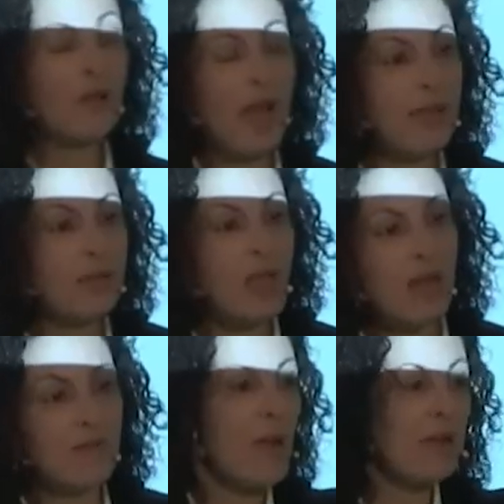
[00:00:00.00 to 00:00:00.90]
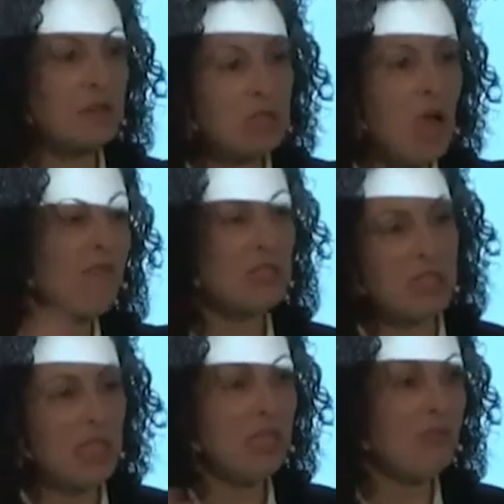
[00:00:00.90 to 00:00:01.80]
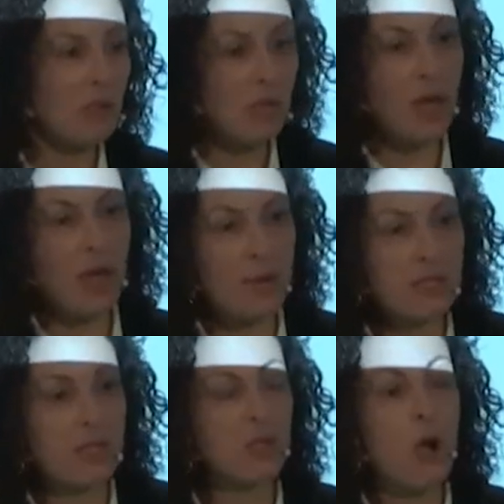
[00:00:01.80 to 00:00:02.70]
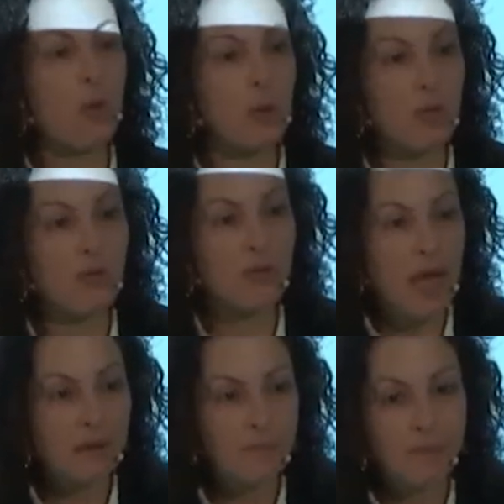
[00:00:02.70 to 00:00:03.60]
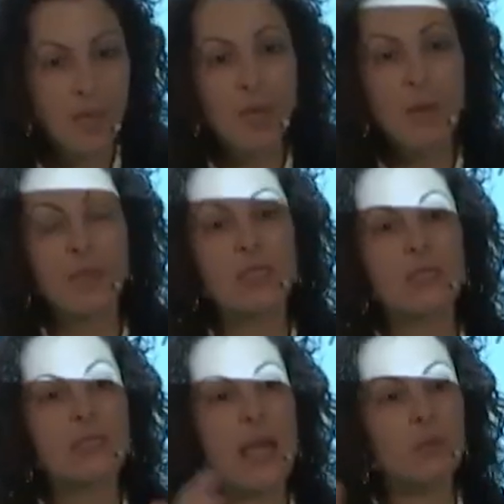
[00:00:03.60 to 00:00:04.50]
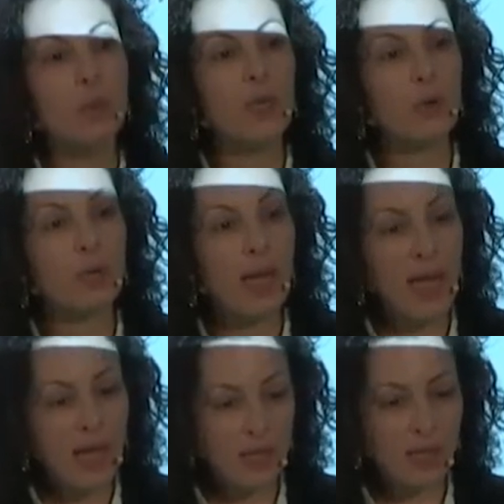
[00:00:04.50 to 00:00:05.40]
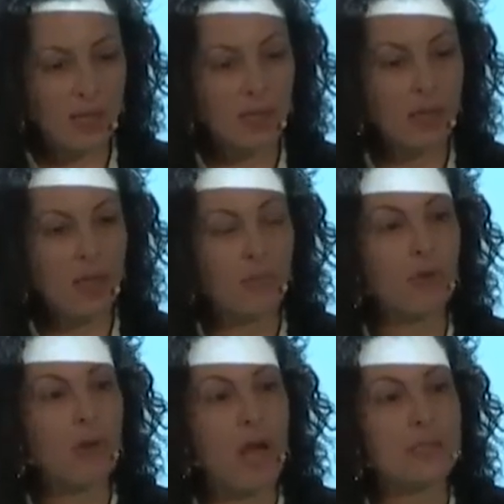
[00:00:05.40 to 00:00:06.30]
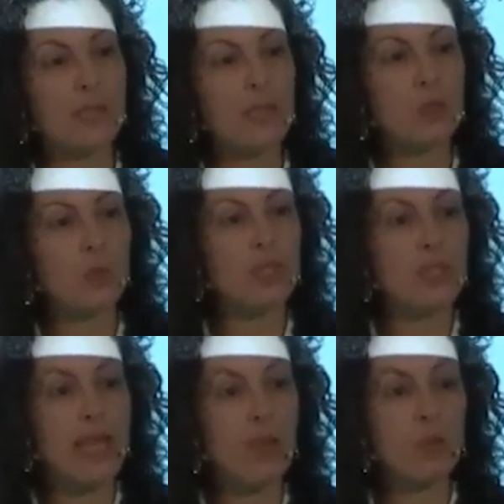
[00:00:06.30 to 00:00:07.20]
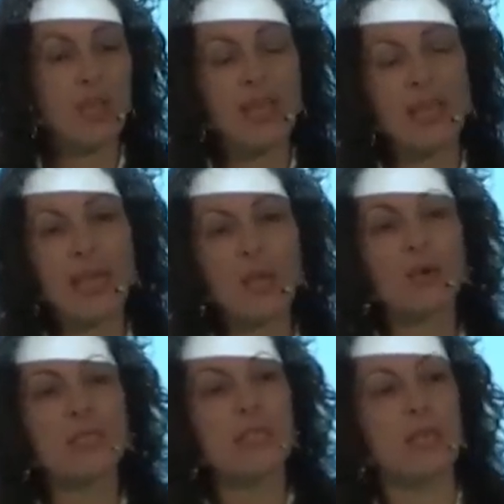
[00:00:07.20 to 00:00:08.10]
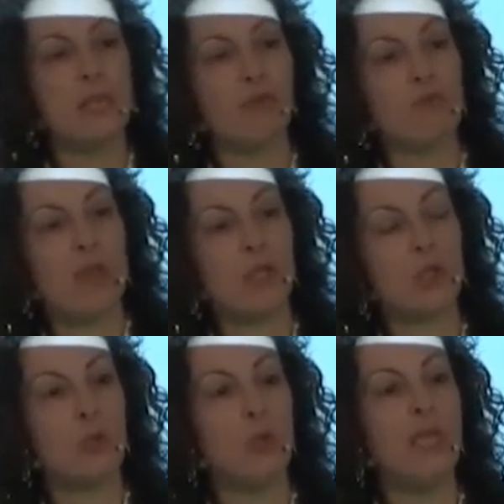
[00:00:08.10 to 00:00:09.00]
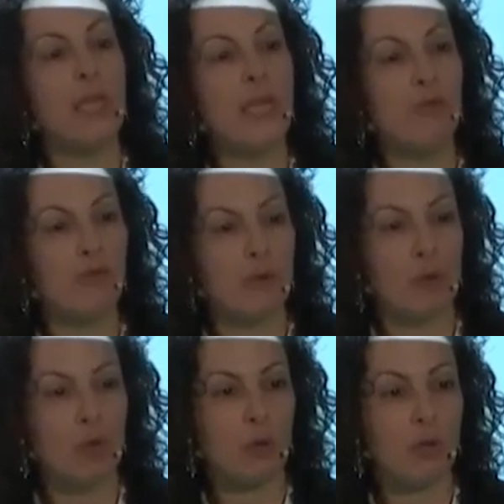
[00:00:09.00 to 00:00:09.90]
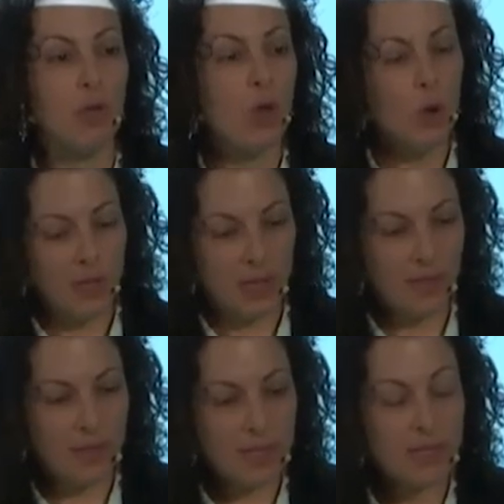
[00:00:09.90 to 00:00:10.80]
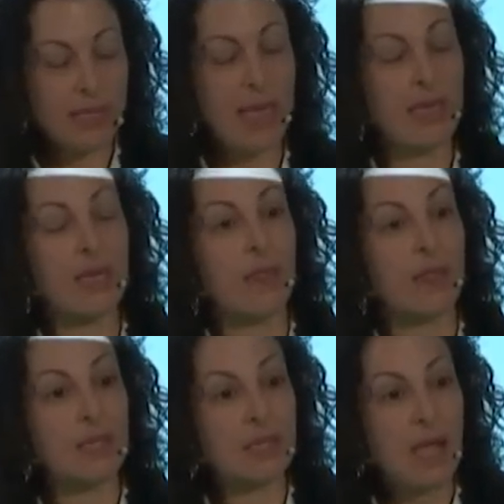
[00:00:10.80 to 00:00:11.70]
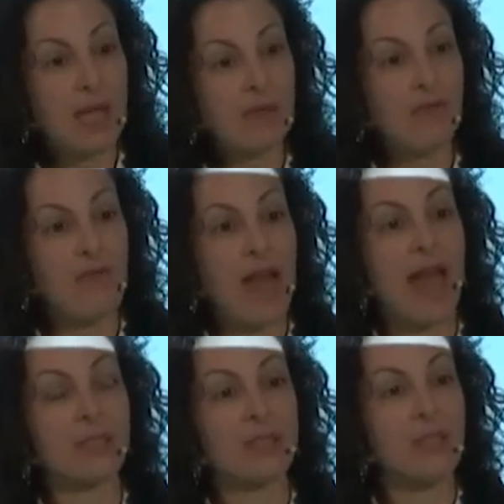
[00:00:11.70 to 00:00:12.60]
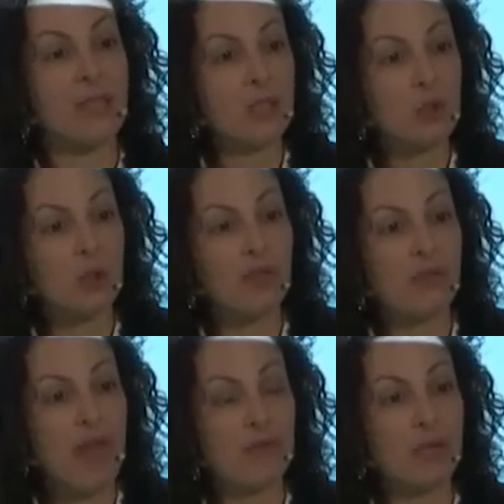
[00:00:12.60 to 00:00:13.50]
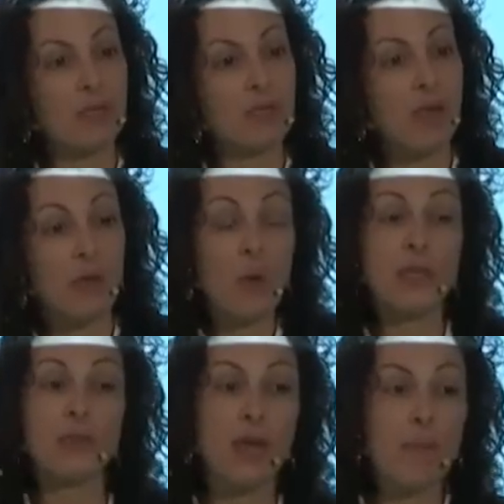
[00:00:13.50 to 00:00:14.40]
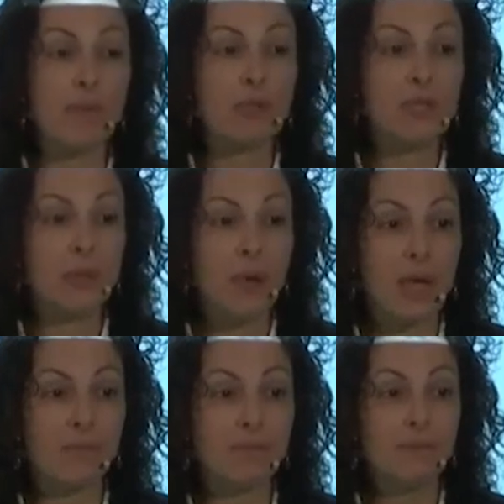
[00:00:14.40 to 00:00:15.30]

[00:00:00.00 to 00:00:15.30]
gotten a lot of Microsoft is evil comments. That's all we would have gotten. But instead, we created a process which said, here is the information we need from you. We need this data, these kind of facts, this sort of evidence. Otherwise, you can't participate.